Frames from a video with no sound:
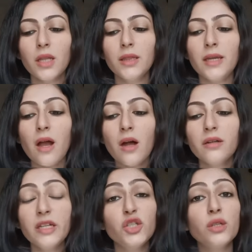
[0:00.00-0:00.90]
they are
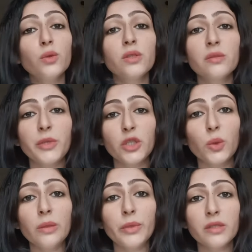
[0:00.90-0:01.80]
reaching to this
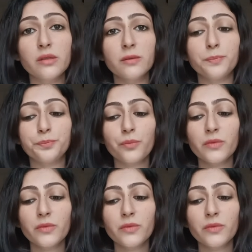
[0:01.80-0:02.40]
particular person.